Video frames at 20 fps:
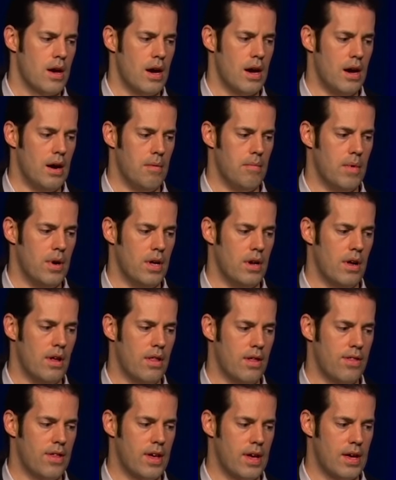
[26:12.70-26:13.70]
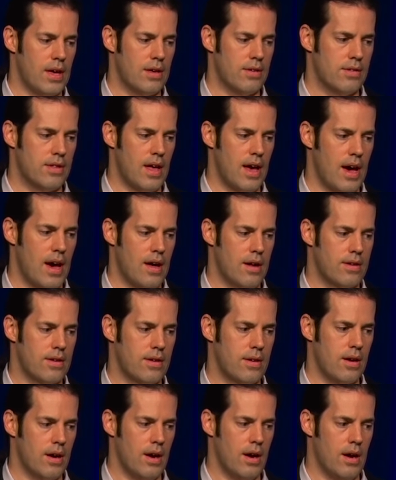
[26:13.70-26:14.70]
Um, another thing is
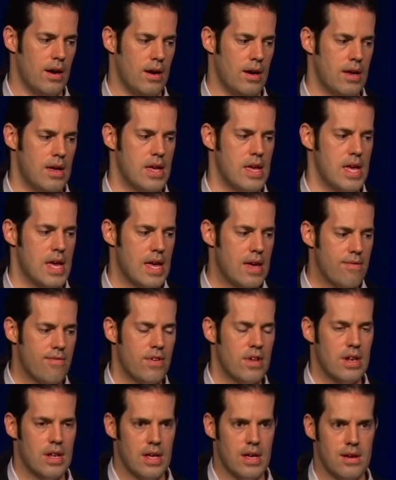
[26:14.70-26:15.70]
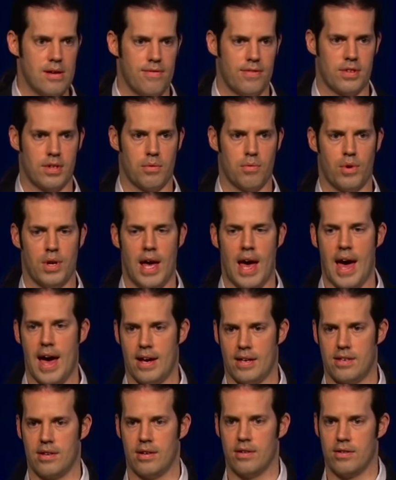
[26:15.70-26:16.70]
that uh, even if someone
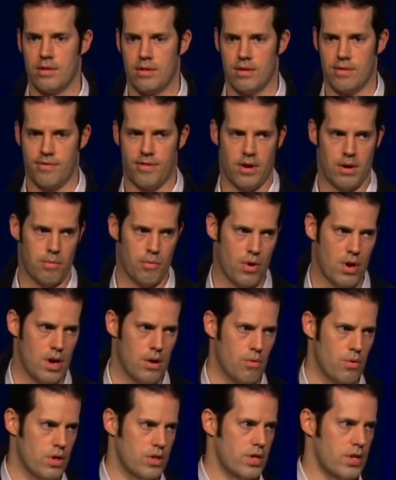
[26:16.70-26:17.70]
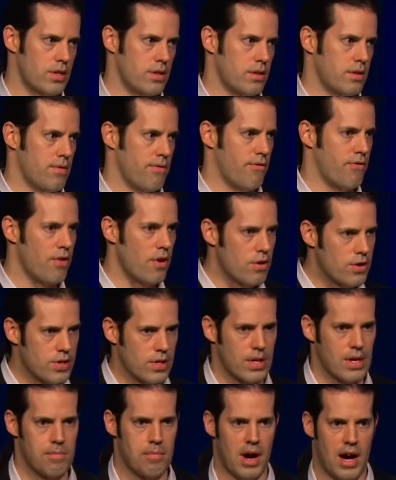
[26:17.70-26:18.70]
hacks into the firmware, which is
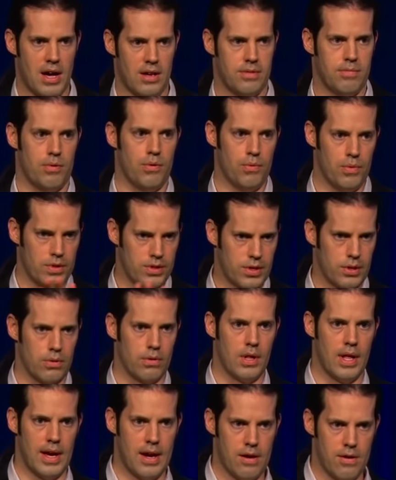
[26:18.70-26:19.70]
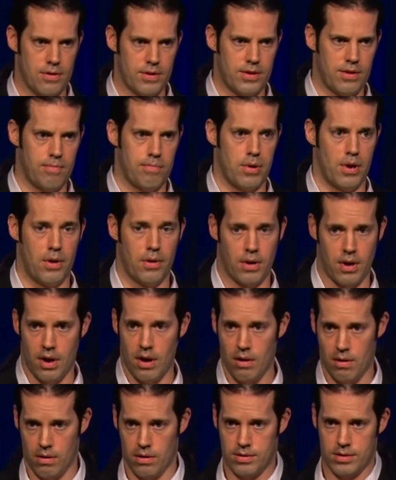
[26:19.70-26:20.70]
virtually impossible with two layers of
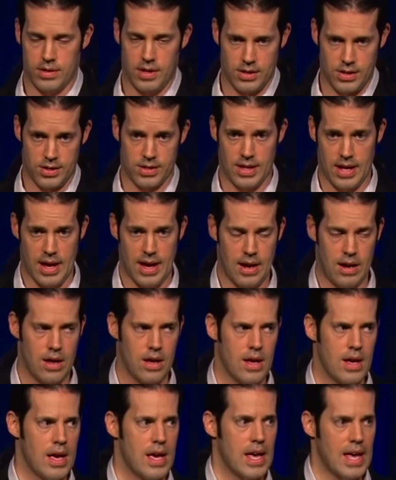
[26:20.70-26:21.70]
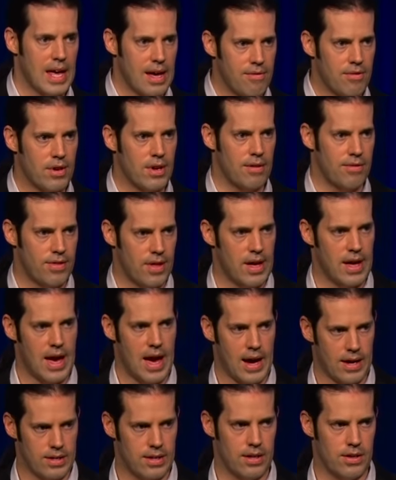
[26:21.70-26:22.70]
protocol such as that, even if they
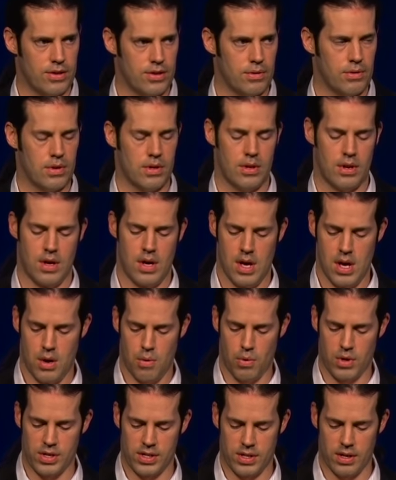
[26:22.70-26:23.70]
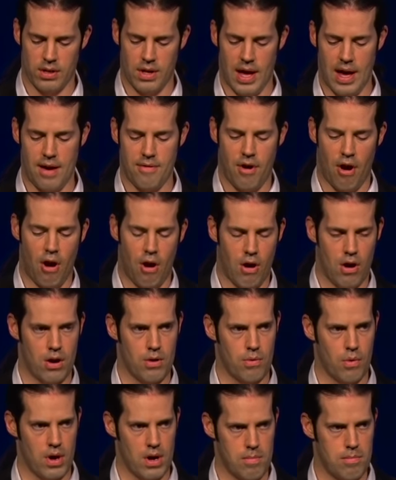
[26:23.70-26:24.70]
hacked into it, we still have
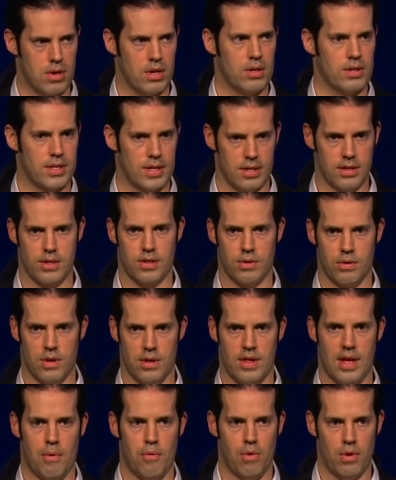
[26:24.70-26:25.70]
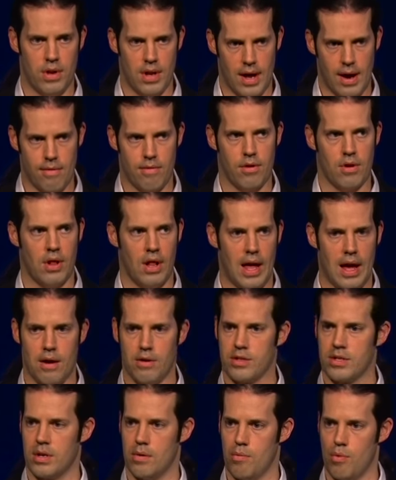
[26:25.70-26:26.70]
hardware built into it that will never
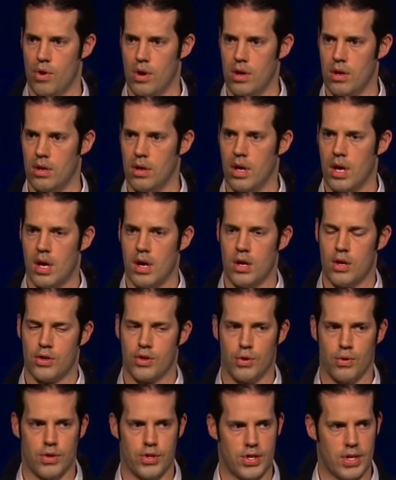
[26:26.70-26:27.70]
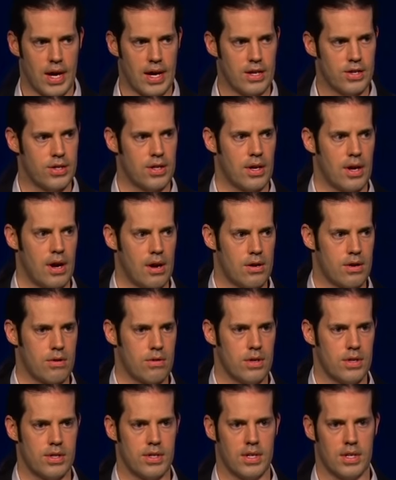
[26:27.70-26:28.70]
allow someone to change the
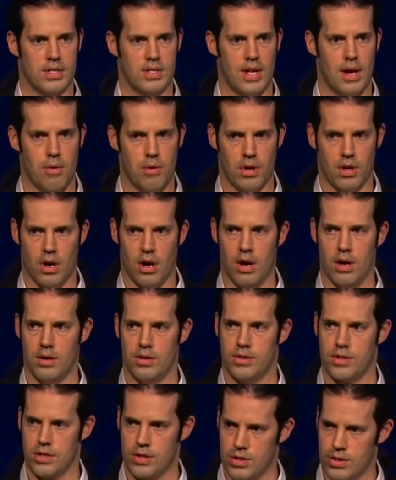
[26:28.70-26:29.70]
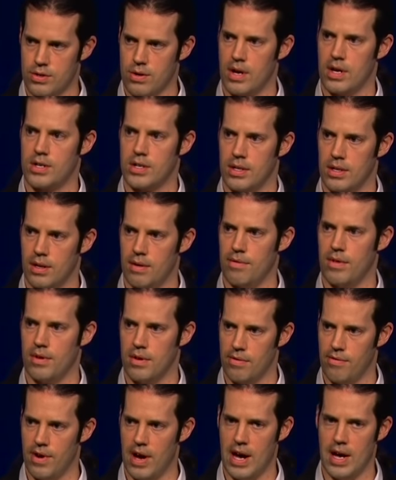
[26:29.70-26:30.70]
characteristics that would cause destruction of the
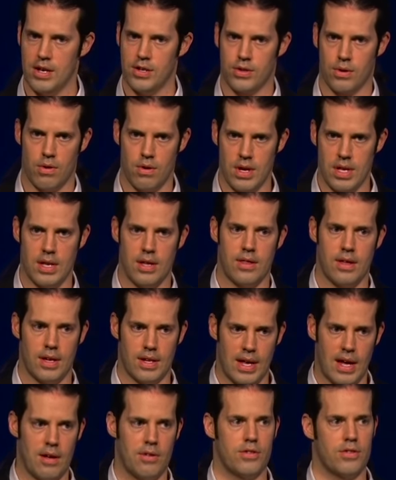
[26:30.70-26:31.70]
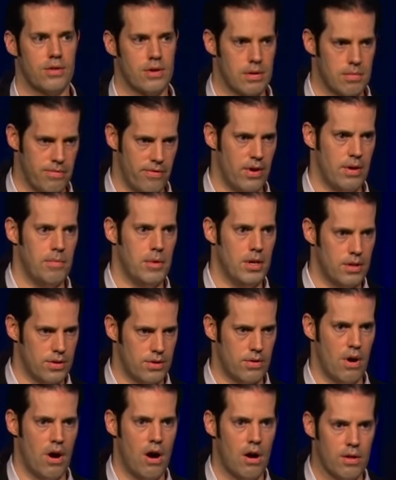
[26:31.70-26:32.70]
device or anything downstream from it.
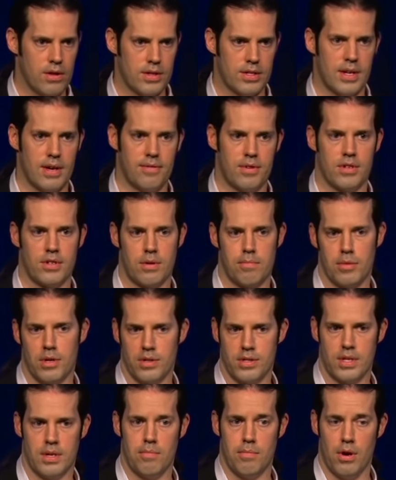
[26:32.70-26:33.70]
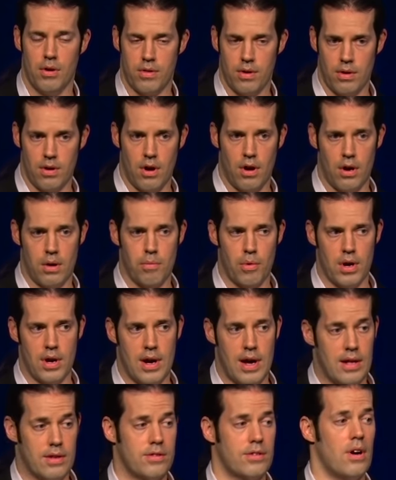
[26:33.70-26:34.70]
So all the safeties are built in both on hardware
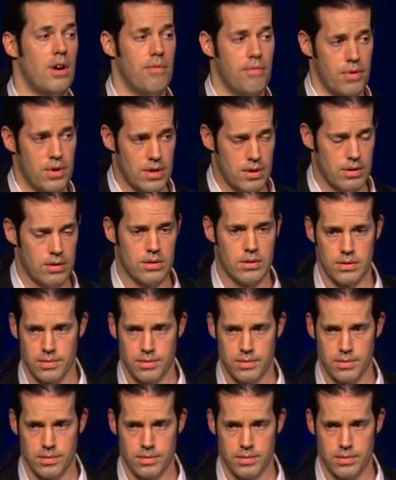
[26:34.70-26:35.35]
and software.